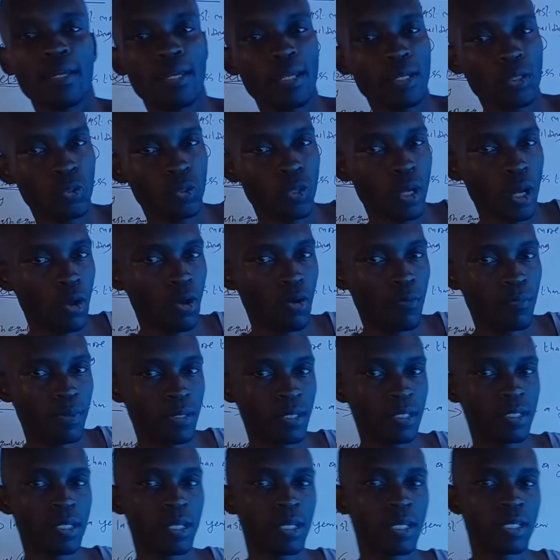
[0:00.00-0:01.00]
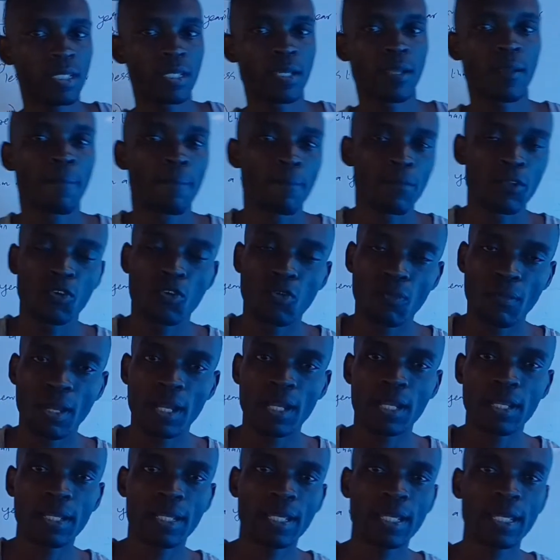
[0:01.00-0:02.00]
into our business,
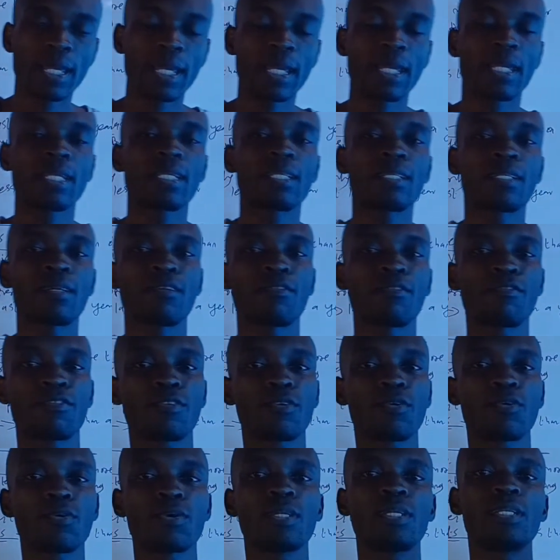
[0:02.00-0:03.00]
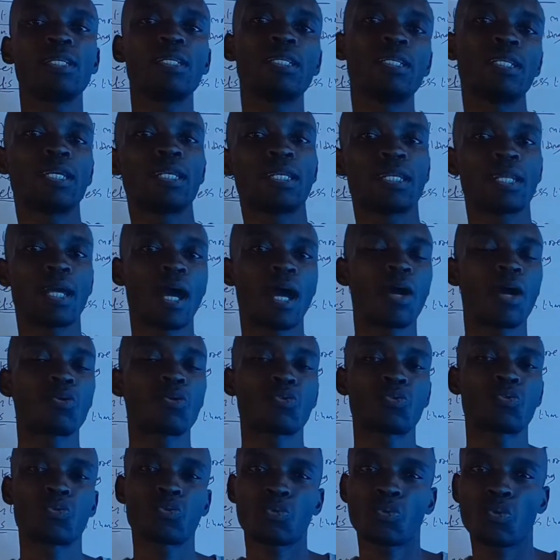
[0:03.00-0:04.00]
normally cash flow in and
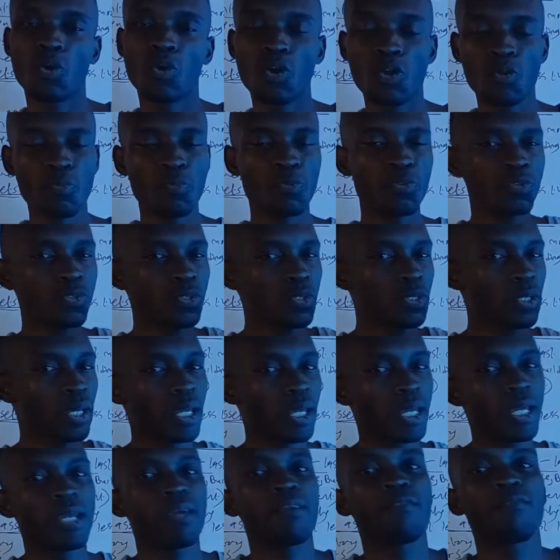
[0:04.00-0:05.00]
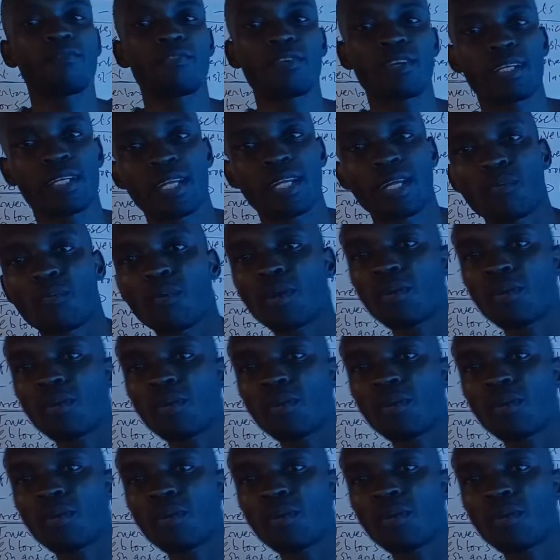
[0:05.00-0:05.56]
out almost every day.